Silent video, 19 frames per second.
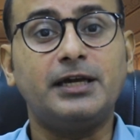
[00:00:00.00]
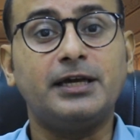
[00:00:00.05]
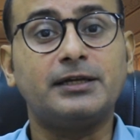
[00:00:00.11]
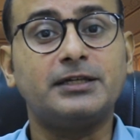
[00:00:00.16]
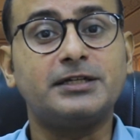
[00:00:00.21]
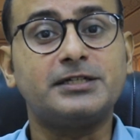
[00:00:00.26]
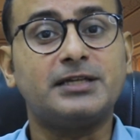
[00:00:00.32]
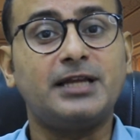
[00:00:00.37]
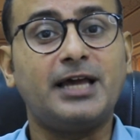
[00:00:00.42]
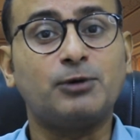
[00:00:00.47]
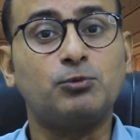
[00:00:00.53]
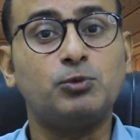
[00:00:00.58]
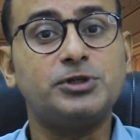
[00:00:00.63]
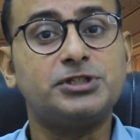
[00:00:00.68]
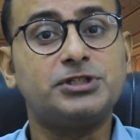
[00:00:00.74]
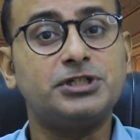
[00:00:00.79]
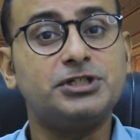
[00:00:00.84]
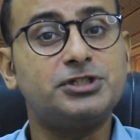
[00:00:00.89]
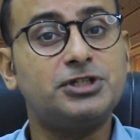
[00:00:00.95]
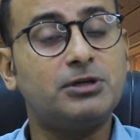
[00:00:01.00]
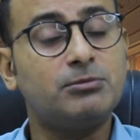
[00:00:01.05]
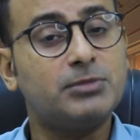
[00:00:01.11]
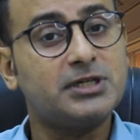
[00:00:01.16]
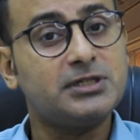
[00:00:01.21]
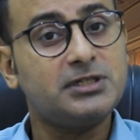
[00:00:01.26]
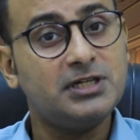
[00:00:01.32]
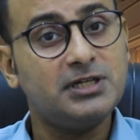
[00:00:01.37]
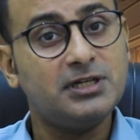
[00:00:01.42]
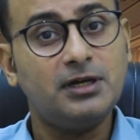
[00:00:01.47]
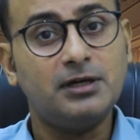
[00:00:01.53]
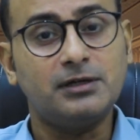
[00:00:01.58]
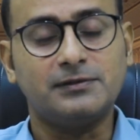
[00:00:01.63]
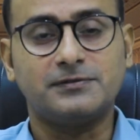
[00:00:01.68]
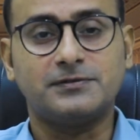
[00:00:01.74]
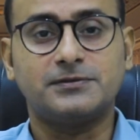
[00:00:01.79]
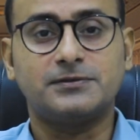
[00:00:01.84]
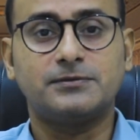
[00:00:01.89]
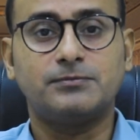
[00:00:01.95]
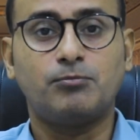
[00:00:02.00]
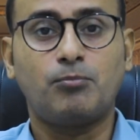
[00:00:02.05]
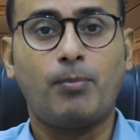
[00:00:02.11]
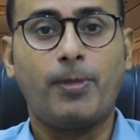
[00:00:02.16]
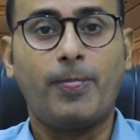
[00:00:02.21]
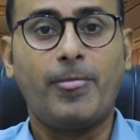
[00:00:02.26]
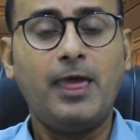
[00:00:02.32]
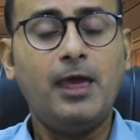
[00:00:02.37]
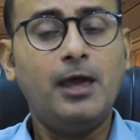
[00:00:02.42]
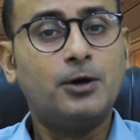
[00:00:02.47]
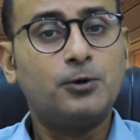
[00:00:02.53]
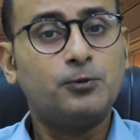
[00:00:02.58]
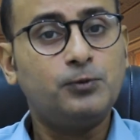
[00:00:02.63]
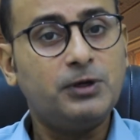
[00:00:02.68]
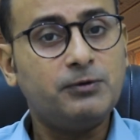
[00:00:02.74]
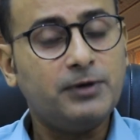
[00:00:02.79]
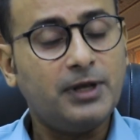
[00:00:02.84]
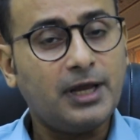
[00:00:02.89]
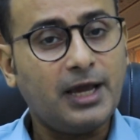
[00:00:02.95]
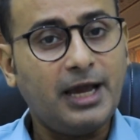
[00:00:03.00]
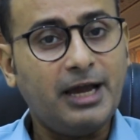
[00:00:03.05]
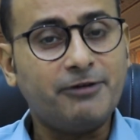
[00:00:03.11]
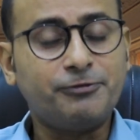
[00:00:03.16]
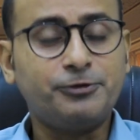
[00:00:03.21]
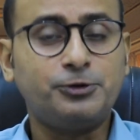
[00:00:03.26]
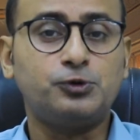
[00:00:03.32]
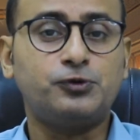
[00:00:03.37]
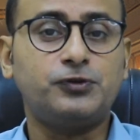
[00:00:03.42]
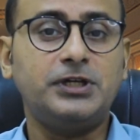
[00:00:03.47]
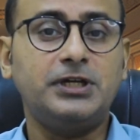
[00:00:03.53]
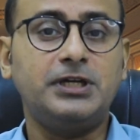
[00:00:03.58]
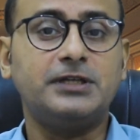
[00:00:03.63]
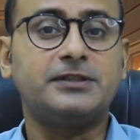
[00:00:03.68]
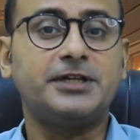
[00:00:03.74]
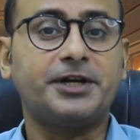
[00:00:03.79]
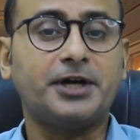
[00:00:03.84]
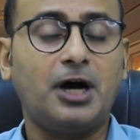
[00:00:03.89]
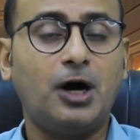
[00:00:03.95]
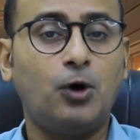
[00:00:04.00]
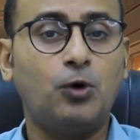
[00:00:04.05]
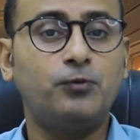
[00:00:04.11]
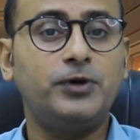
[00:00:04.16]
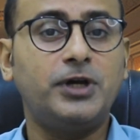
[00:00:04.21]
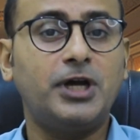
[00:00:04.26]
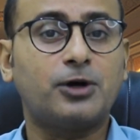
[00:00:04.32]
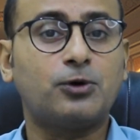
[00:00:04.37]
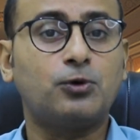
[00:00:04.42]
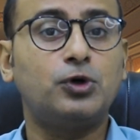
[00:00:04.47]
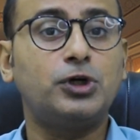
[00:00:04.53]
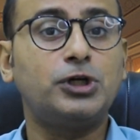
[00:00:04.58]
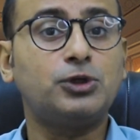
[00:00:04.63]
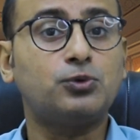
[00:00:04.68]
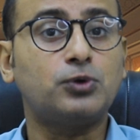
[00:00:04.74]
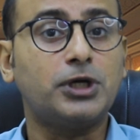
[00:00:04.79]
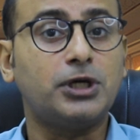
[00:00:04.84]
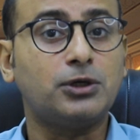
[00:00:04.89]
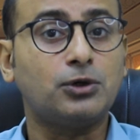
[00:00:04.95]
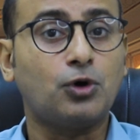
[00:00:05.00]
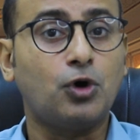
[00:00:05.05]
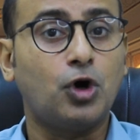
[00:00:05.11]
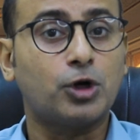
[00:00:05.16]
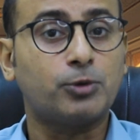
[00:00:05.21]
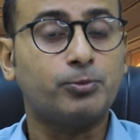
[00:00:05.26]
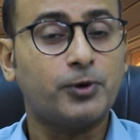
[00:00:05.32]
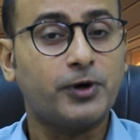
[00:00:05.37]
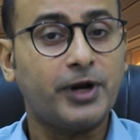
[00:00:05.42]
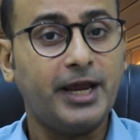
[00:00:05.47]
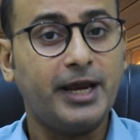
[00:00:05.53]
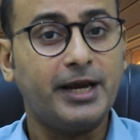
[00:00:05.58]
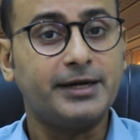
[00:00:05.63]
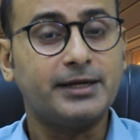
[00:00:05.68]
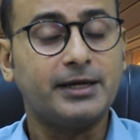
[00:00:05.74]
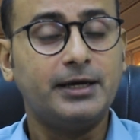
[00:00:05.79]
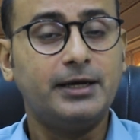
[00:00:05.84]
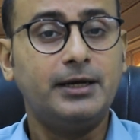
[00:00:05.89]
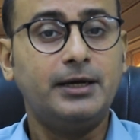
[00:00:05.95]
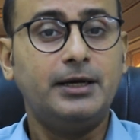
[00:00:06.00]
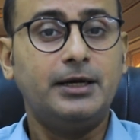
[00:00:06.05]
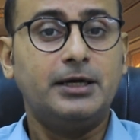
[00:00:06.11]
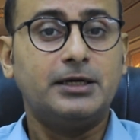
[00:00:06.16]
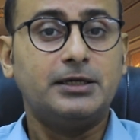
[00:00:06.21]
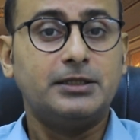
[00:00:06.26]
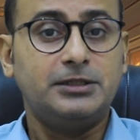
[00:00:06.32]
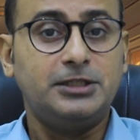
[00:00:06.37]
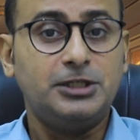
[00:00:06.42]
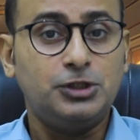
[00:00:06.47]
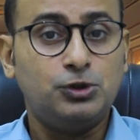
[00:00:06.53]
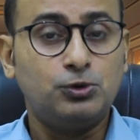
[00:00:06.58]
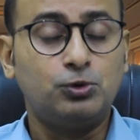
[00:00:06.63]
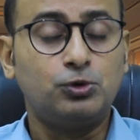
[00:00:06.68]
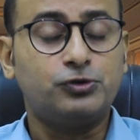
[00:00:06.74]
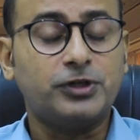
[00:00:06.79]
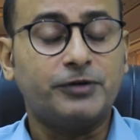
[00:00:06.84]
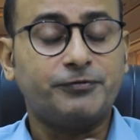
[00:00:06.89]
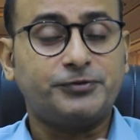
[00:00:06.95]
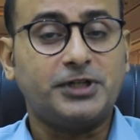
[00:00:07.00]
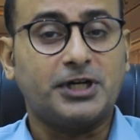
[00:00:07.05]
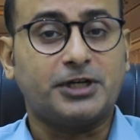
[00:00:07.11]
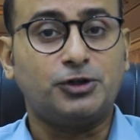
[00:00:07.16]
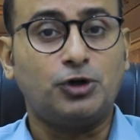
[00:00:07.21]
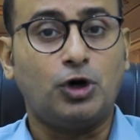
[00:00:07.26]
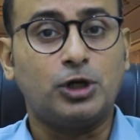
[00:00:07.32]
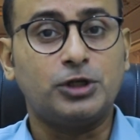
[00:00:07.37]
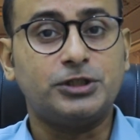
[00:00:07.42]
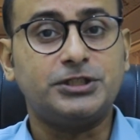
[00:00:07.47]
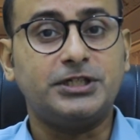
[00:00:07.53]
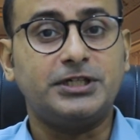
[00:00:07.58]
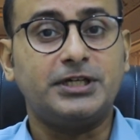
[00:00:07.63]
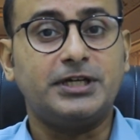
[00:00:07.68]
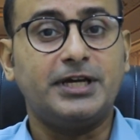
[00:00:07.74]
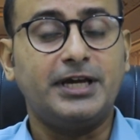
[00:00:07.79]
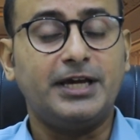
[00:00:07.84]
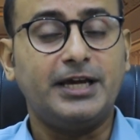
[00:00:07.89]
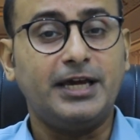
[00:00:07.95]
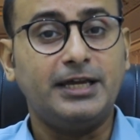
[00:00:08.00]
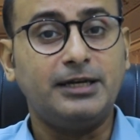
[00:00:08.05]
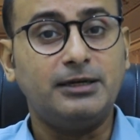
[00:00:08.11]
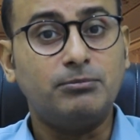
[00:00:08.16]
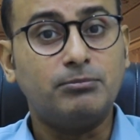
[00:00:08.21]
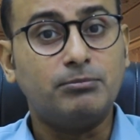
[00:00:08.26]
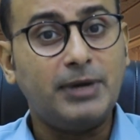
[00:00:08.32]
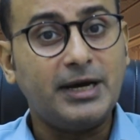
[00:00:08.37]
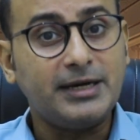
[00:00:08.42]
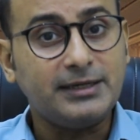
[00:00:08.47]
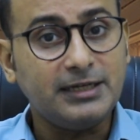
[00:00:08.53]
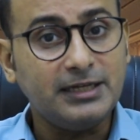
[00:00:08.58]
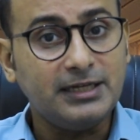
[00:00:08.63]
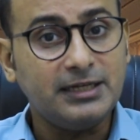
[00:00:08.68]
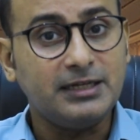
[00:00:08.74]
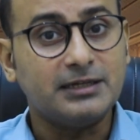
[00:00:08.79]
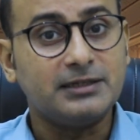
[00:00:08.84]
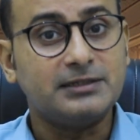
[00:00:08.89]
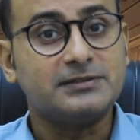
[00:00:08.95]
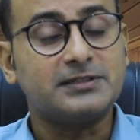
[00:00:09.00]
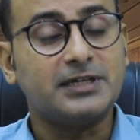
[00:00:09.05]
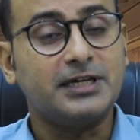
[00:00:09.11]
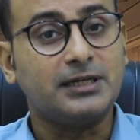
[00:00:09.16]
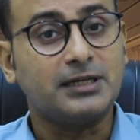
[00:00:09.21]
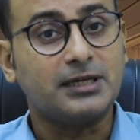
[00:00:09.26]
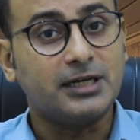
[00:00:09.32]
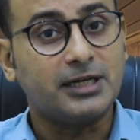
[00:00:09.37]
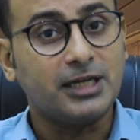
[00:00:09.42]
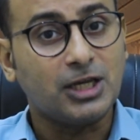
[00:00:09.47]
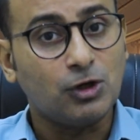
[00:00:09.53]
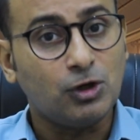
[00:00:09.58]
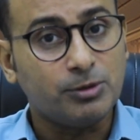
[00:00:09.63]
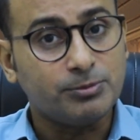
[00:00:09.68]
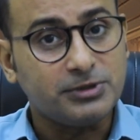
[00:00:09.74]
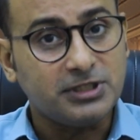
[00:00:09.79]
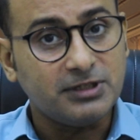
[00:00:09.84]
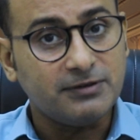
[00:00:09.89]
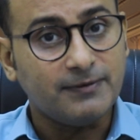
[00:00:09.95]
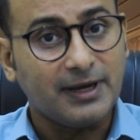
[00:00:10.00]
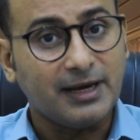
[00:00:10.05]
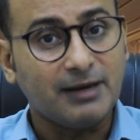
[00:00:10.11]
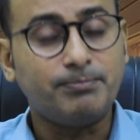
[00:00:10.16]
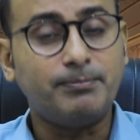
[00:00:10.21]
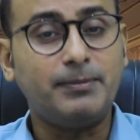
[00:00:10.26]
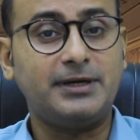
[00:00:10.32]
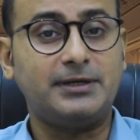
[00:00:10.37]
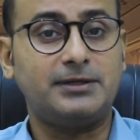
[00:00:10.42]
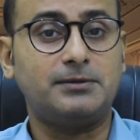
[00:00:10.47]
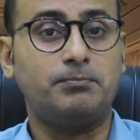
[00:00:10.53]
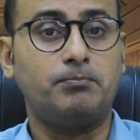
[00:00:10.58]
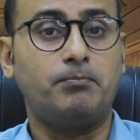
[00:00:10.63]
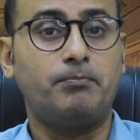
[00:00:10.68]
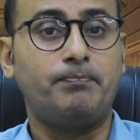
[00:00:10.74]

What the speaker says: English language teaching materials. We will have to see that how we are going to incorporate the use of technology in materials, in curriculum development.